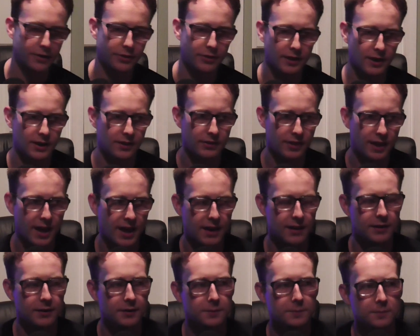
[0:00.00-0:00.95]
I think
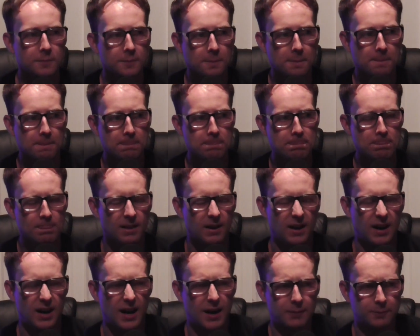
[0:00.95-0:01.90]
that
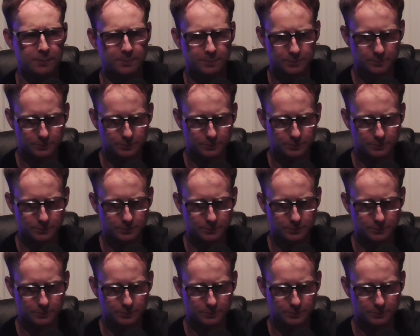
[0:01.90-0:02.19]
there